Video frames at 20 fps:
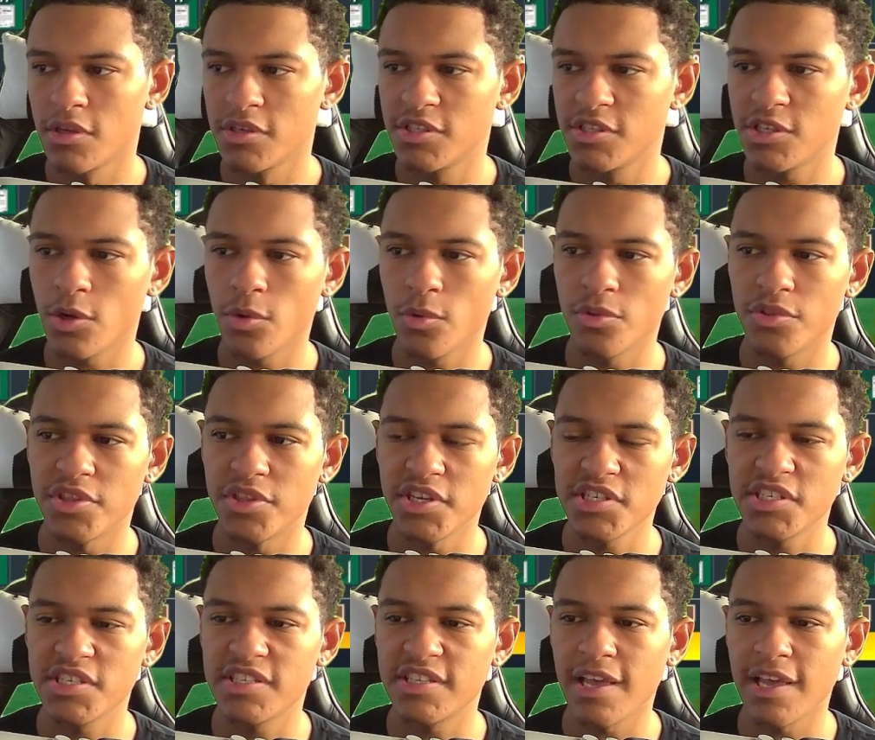So
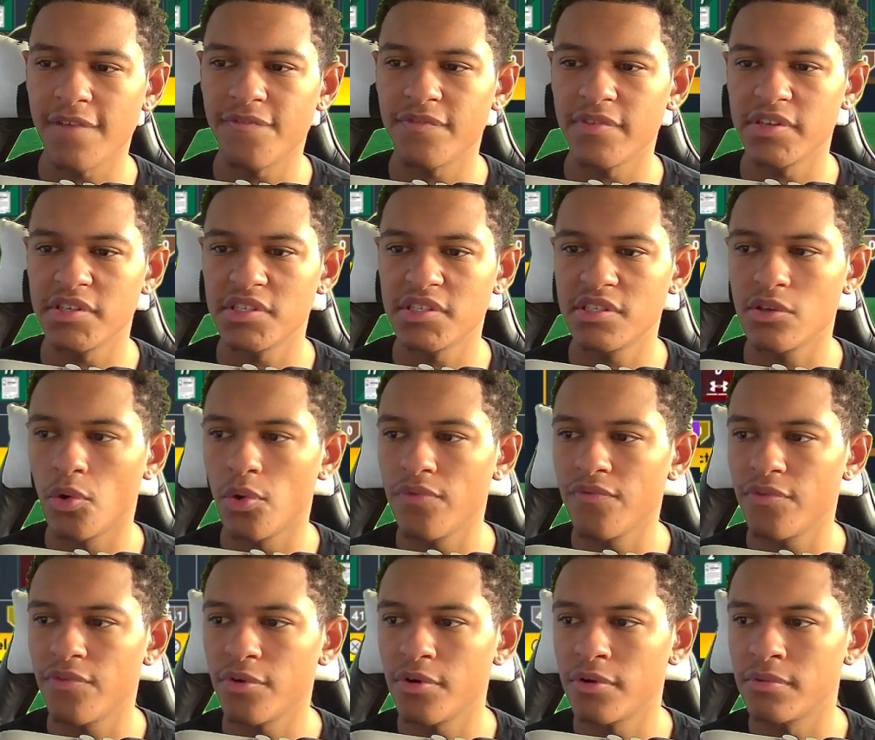this Steph is
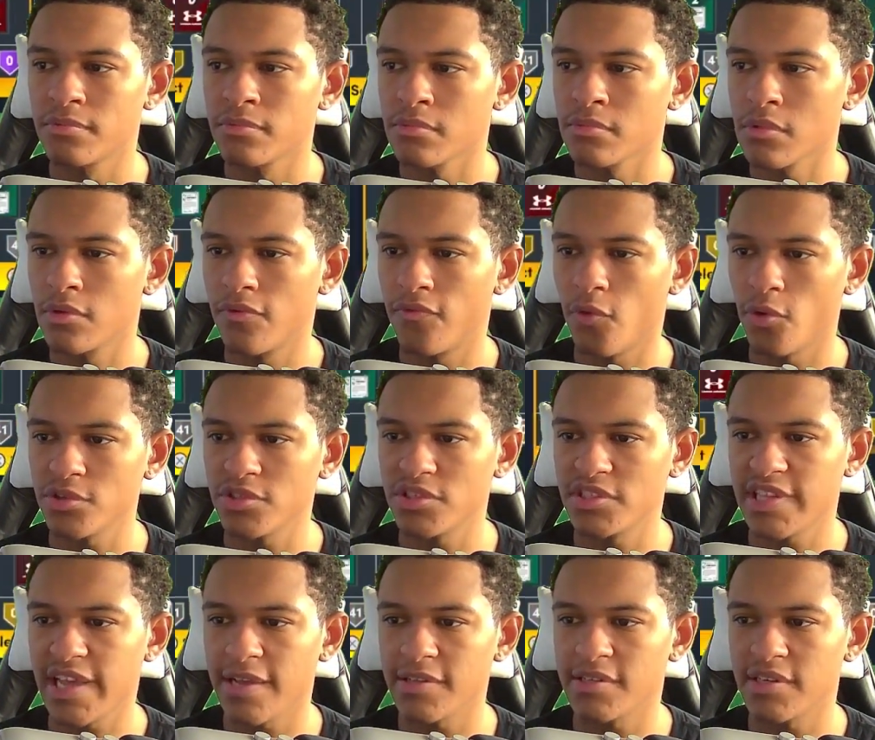going for
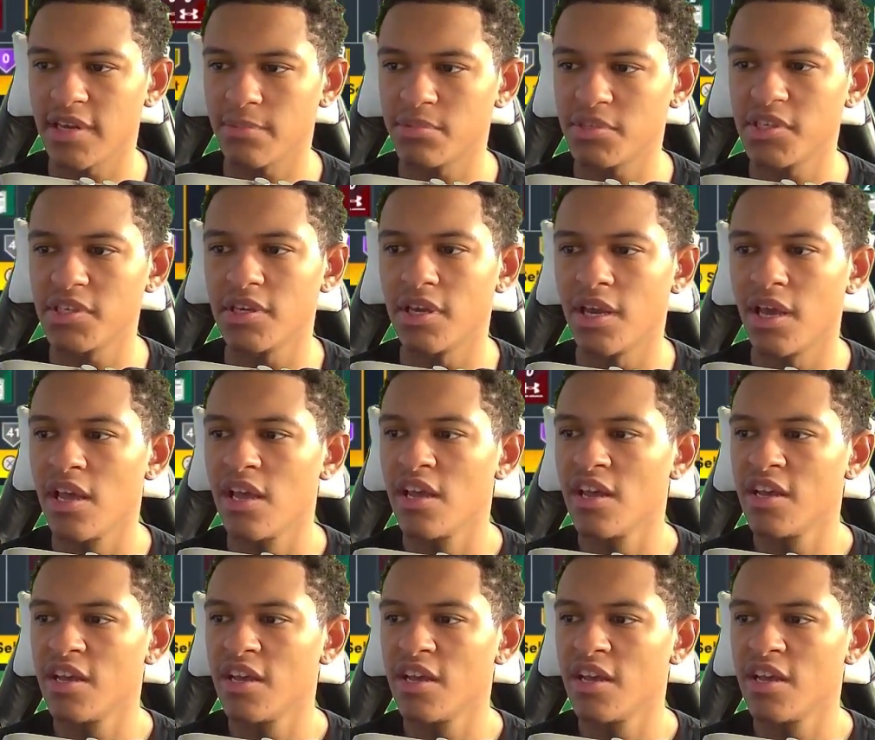14,000 MT.